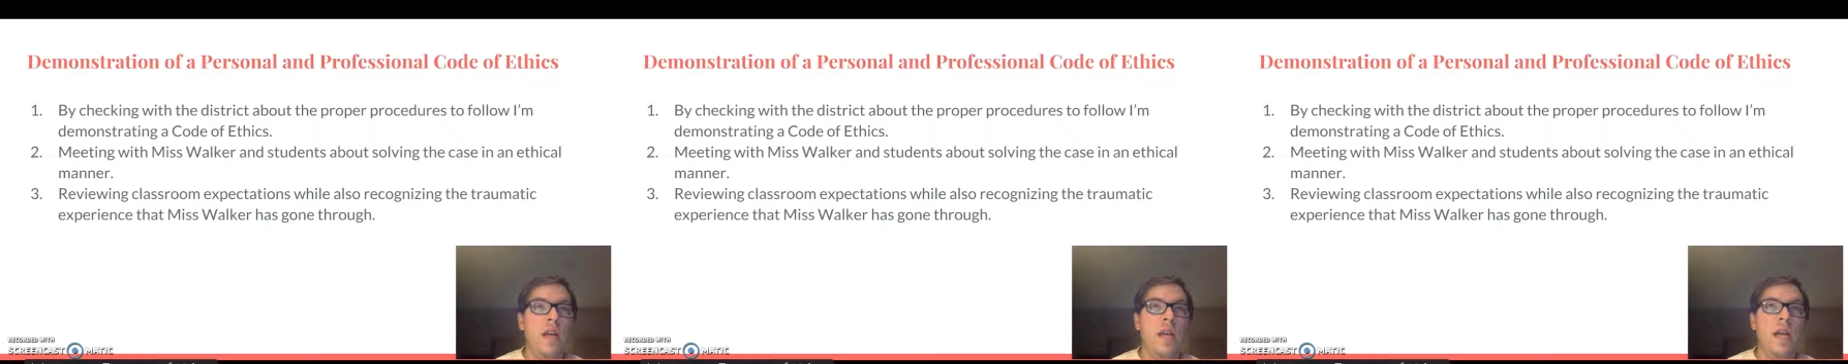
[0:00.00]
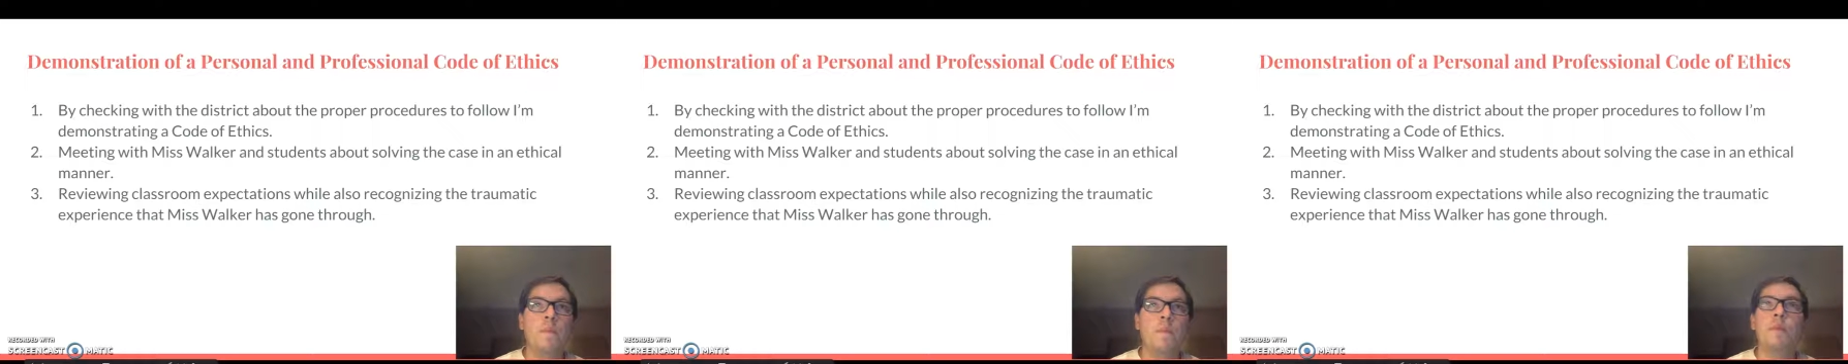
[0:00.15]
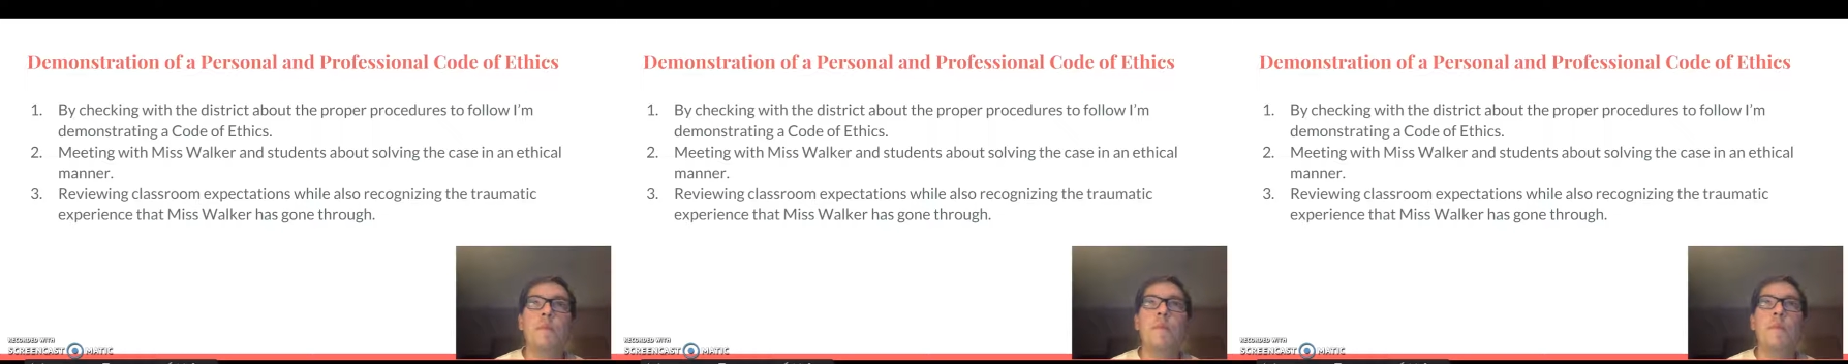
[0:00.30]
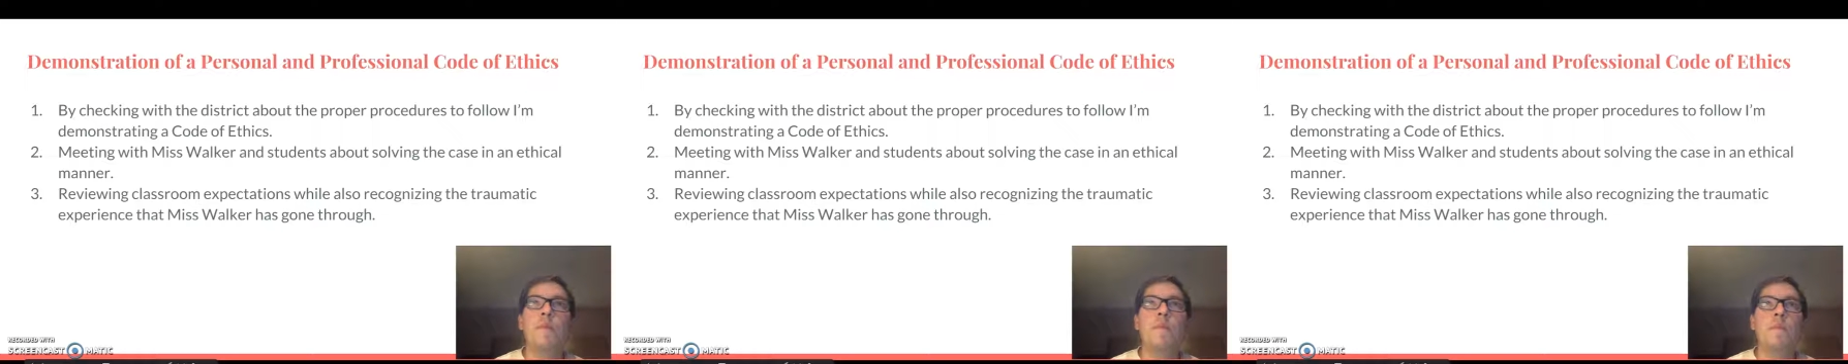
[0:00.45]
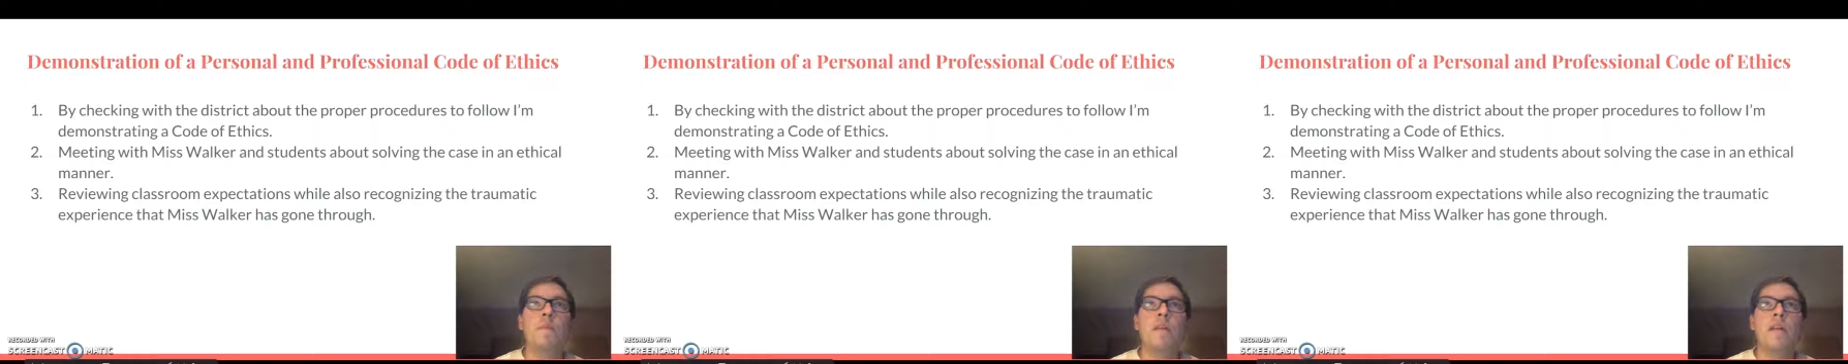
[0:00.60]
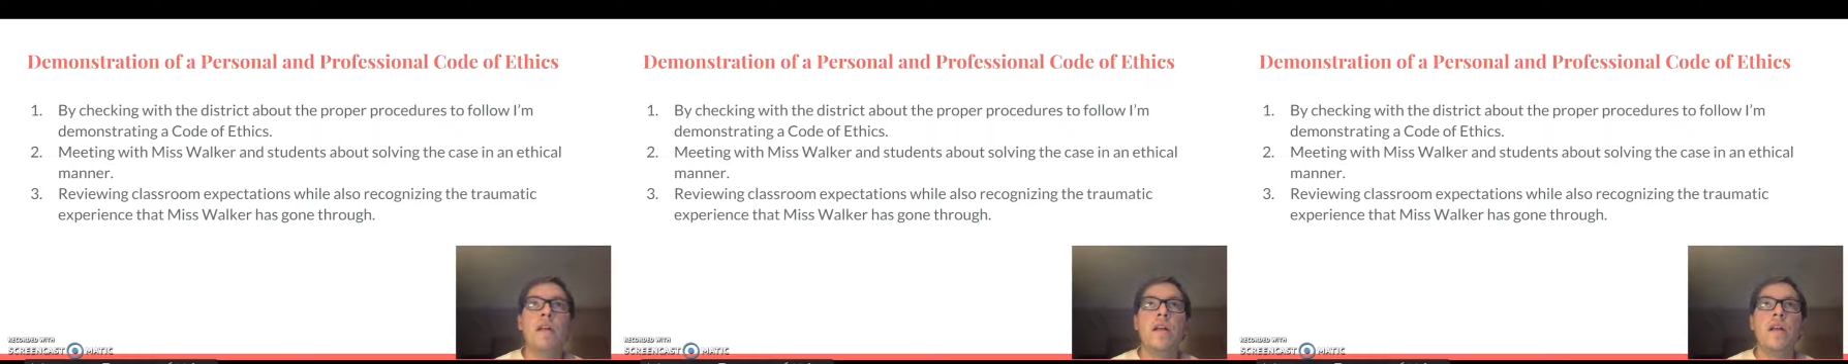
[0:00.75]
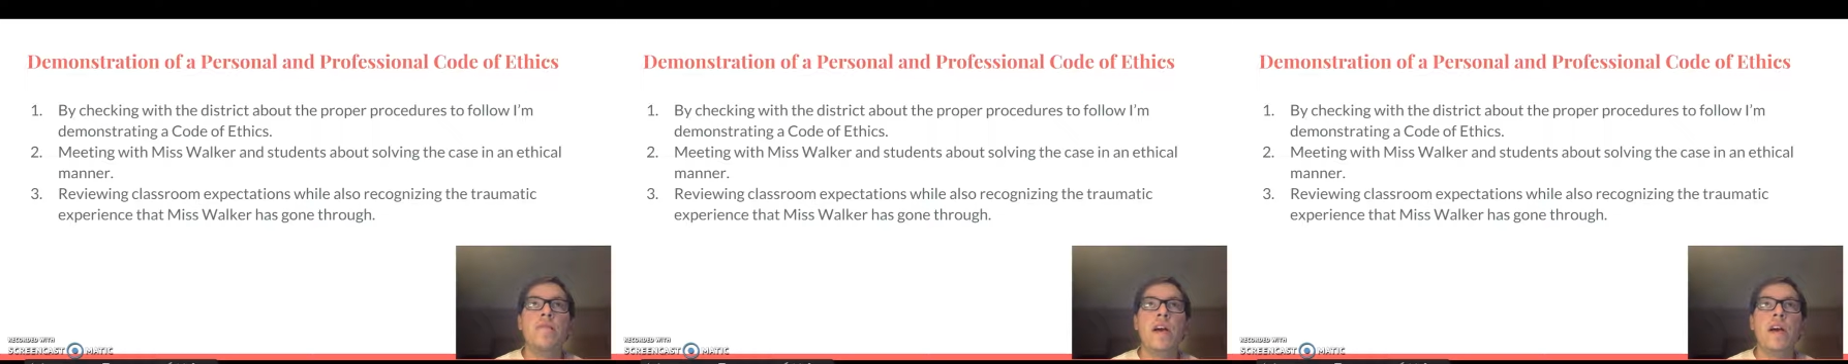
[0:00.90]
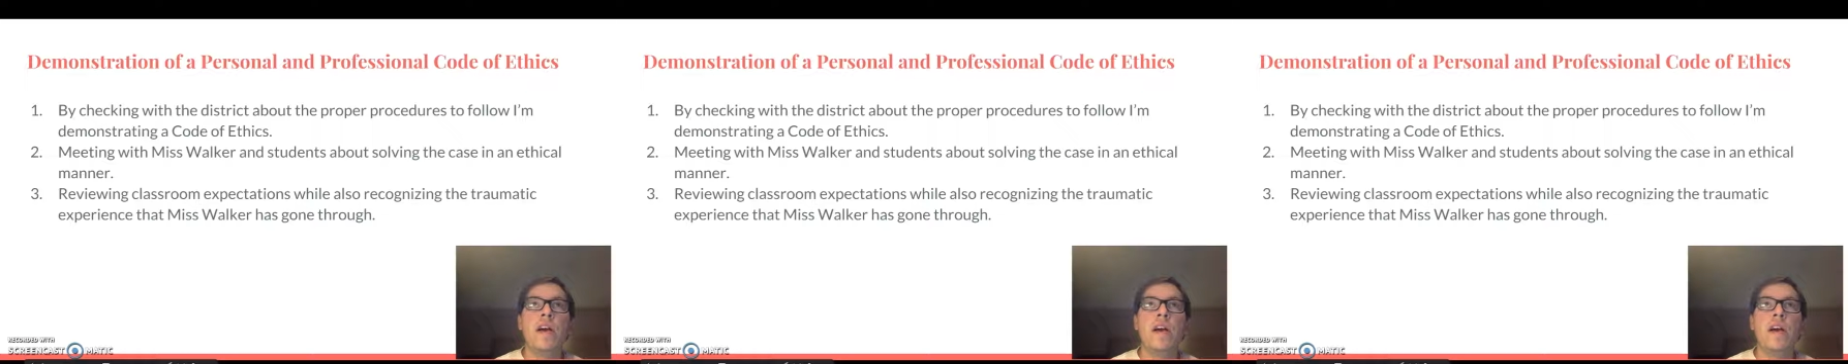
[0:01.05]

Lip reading: implement my plan of